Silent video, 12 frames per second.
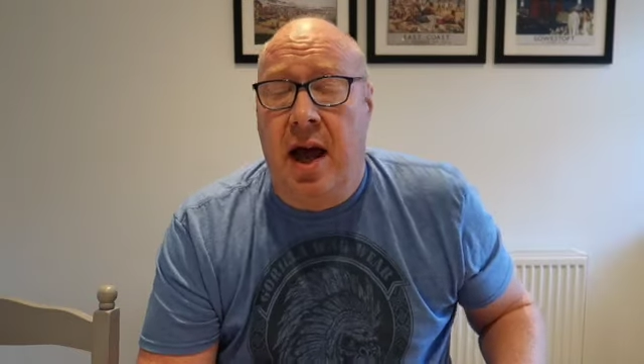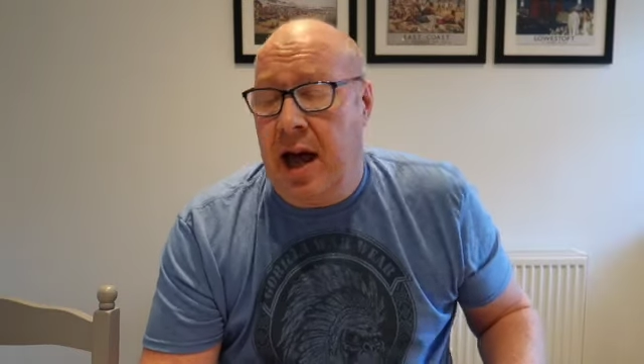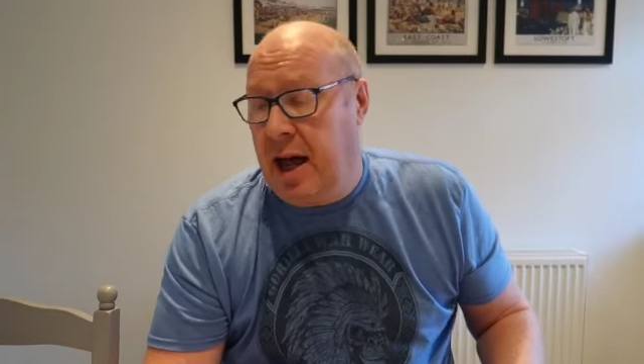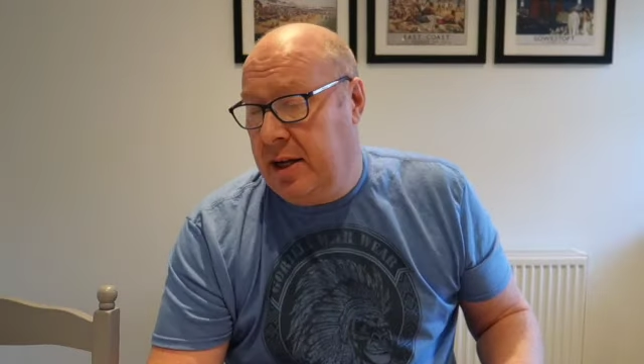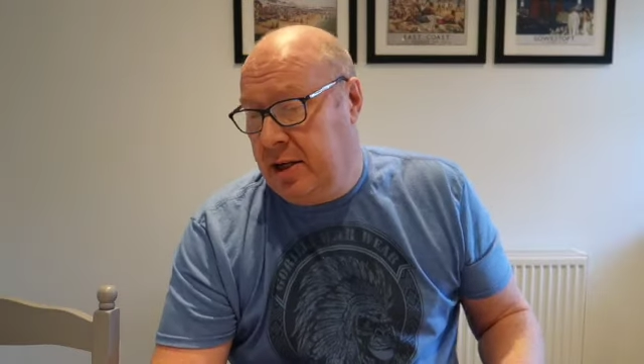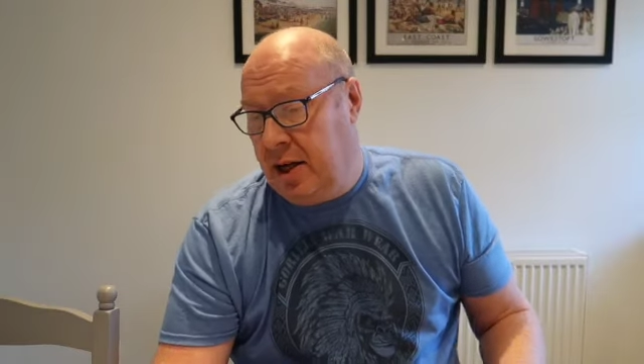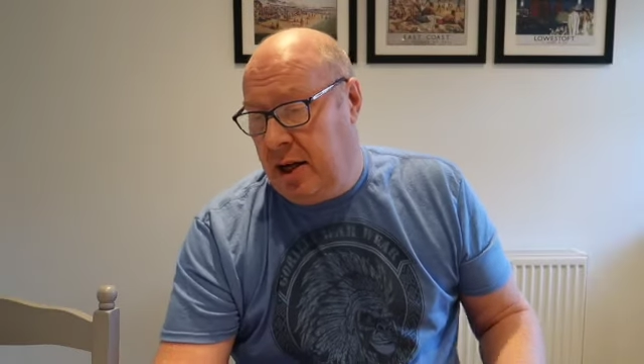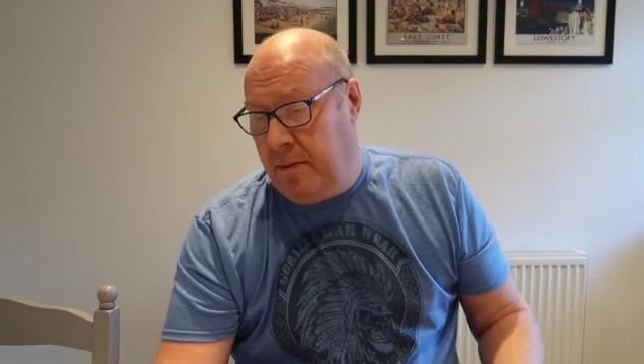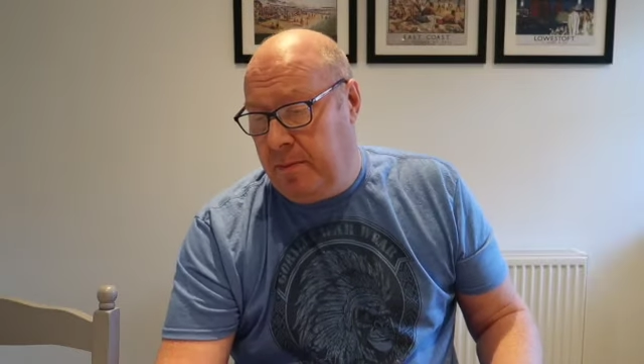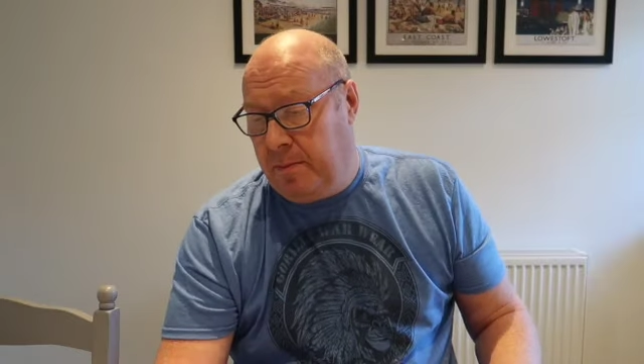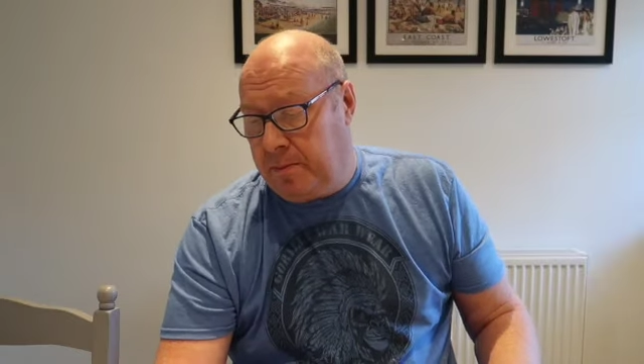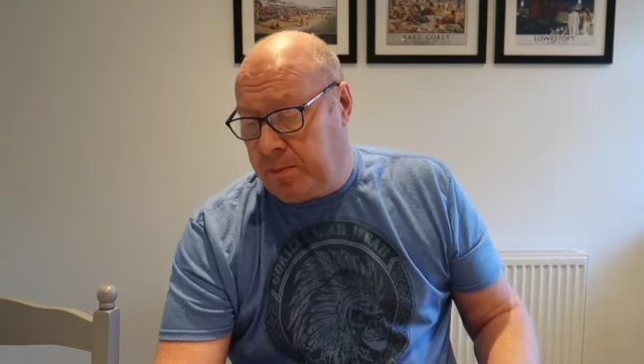and
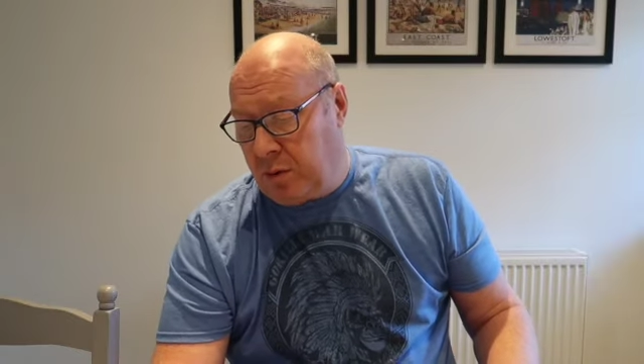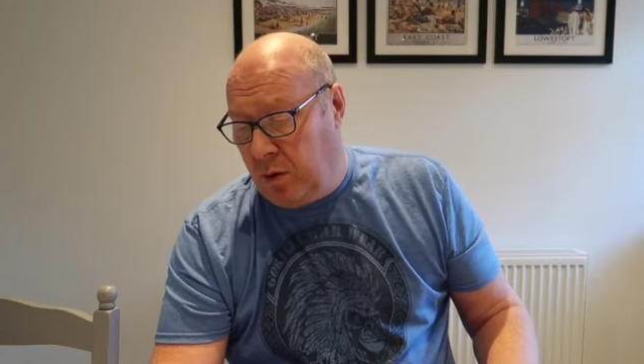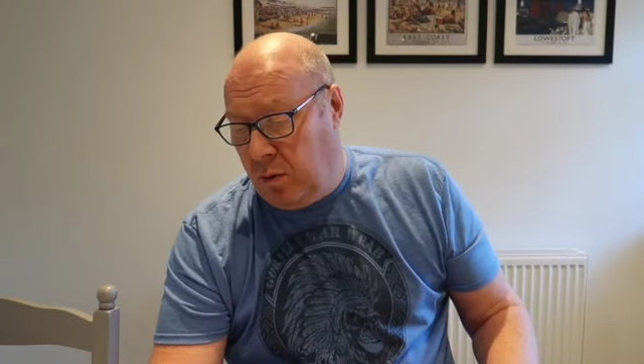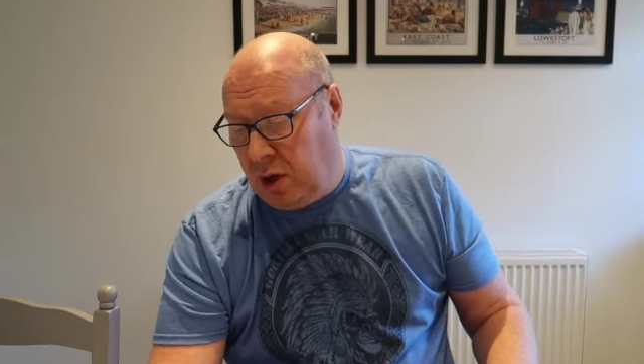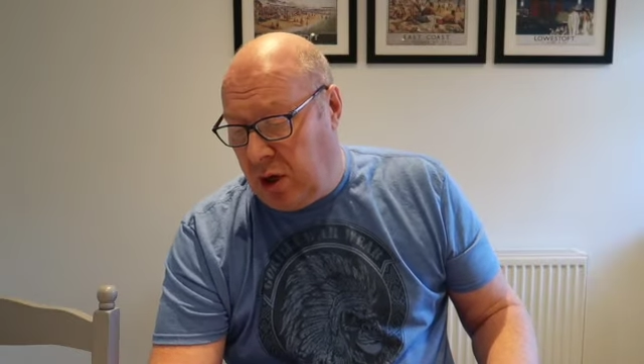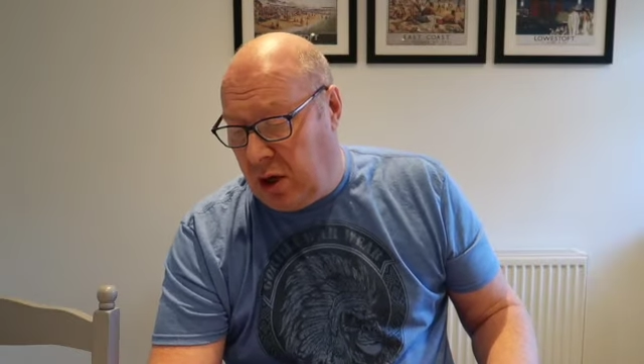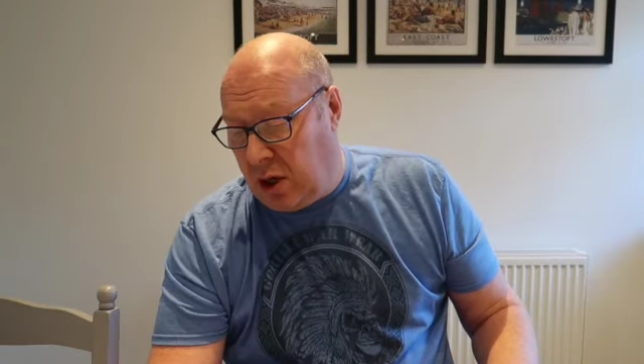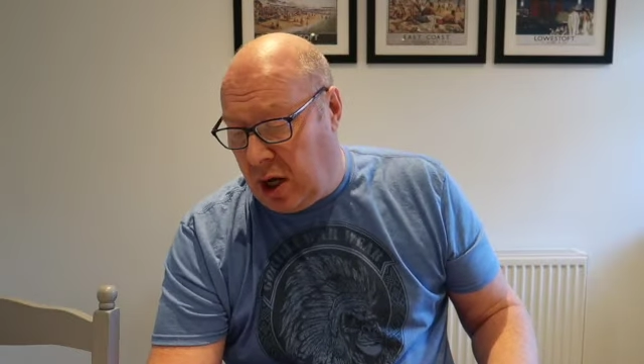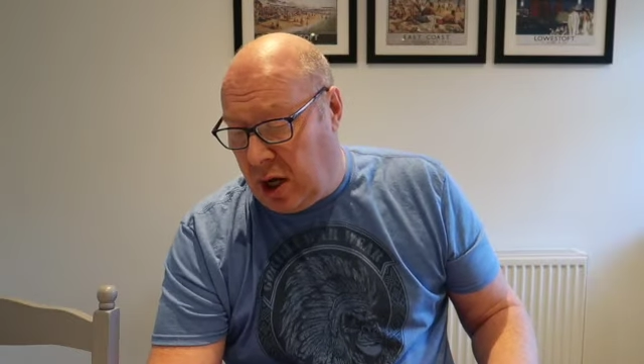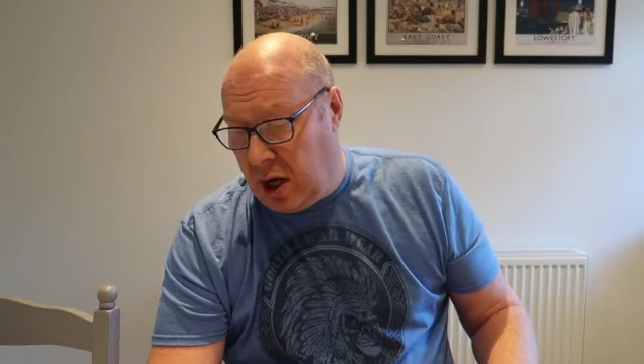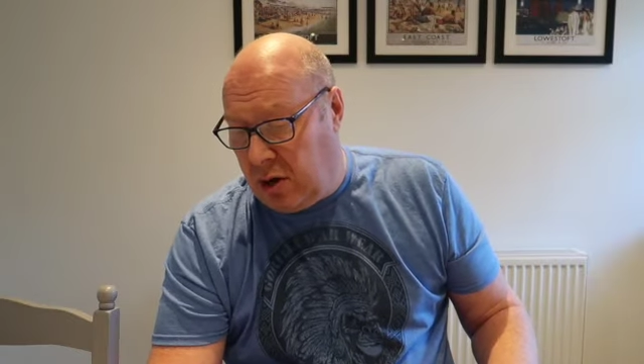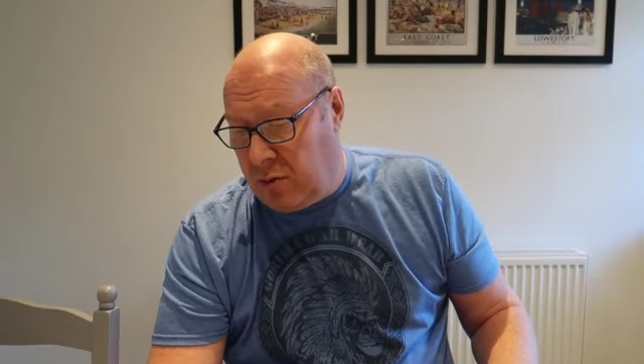um, we
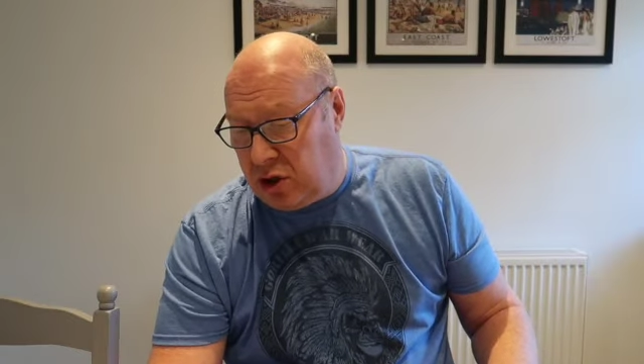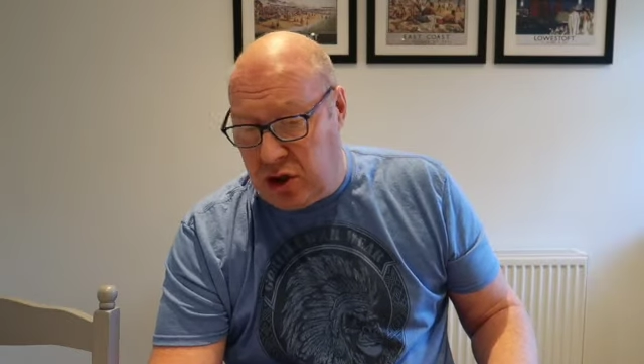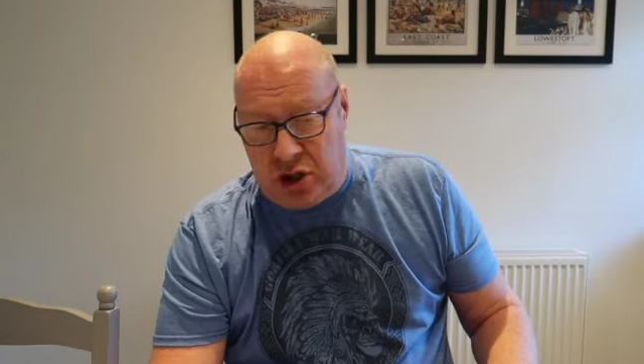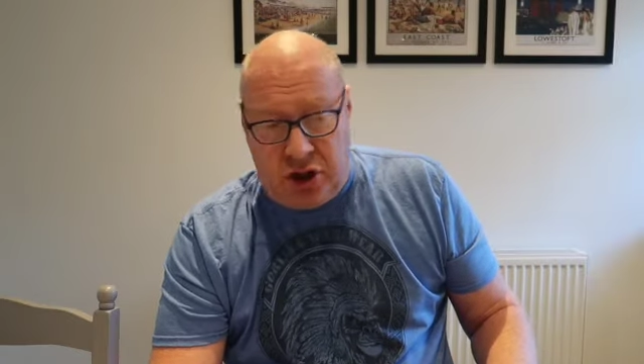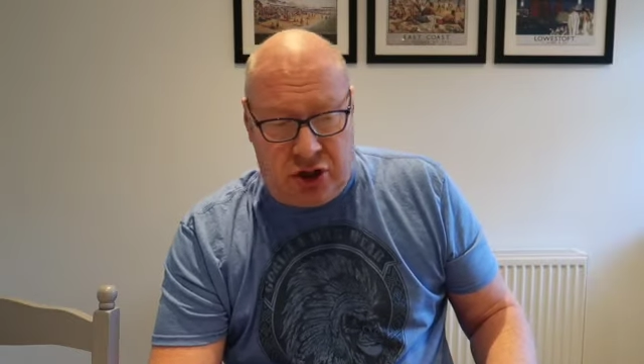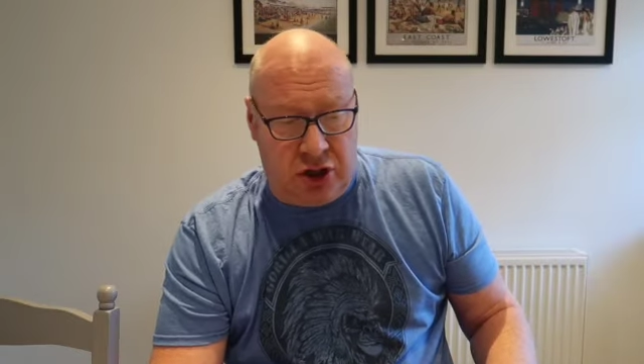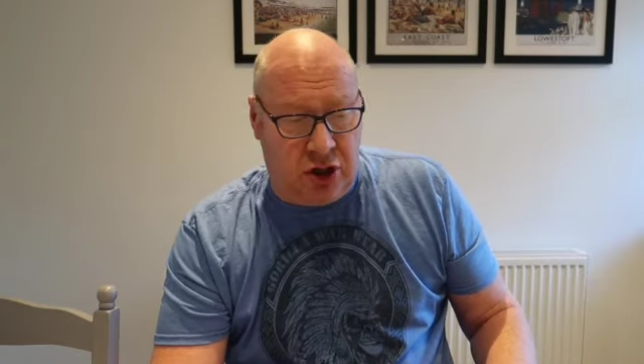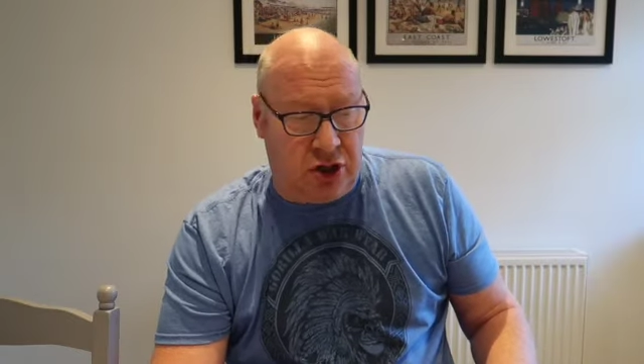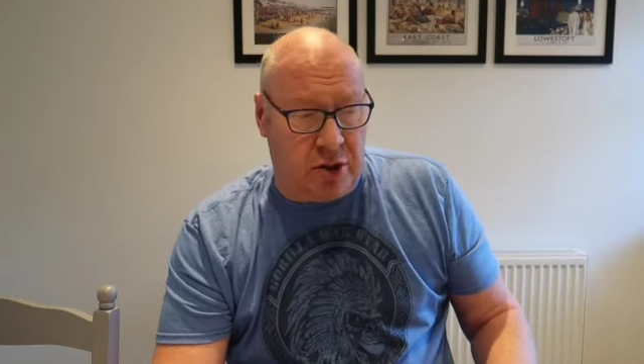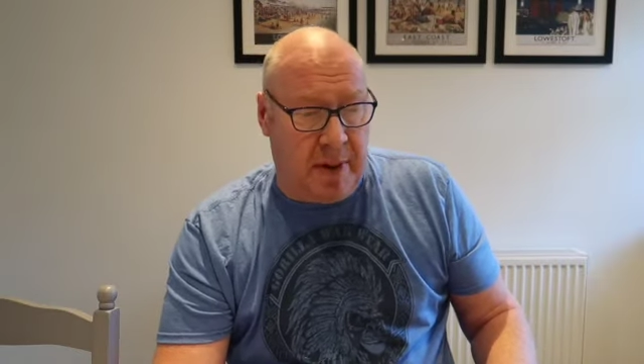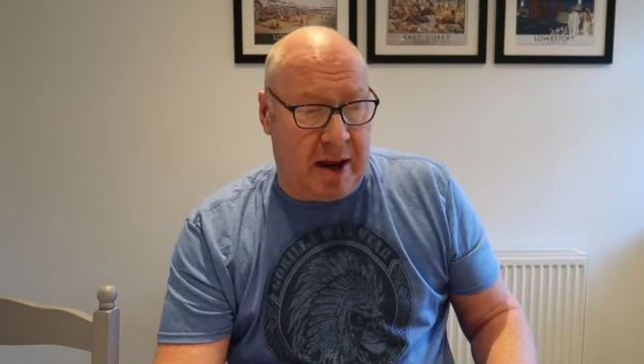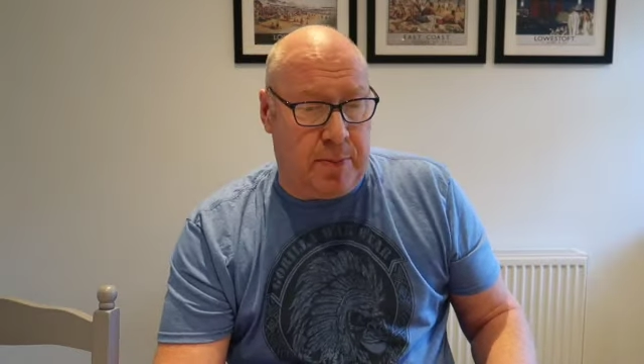uh, we just used to use
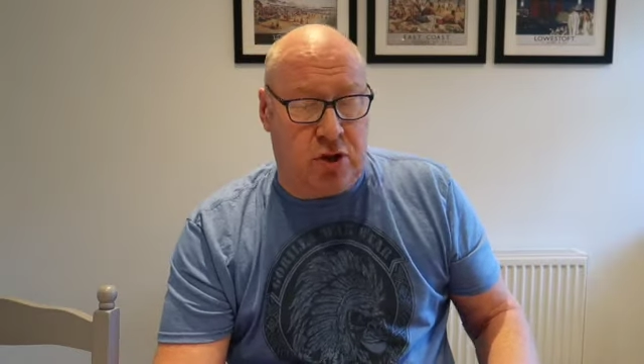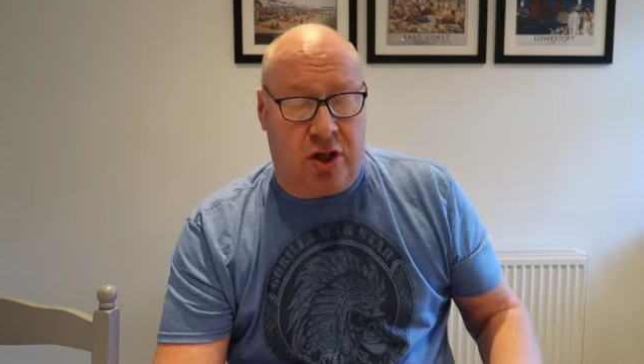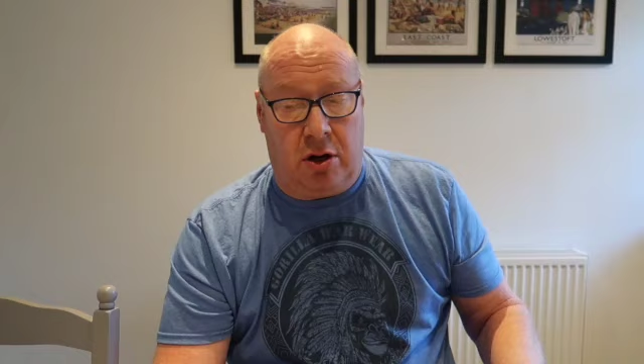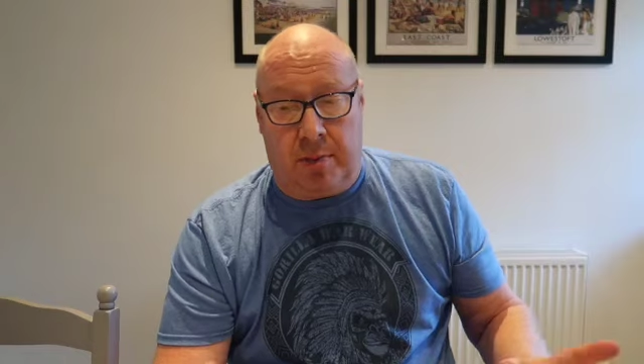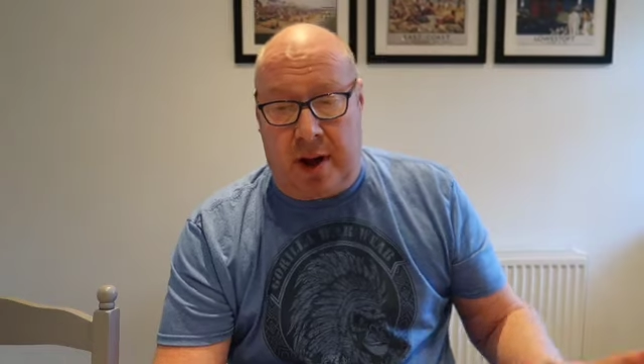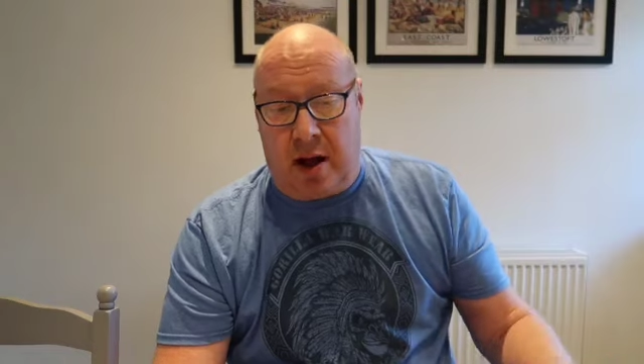the maple syrup.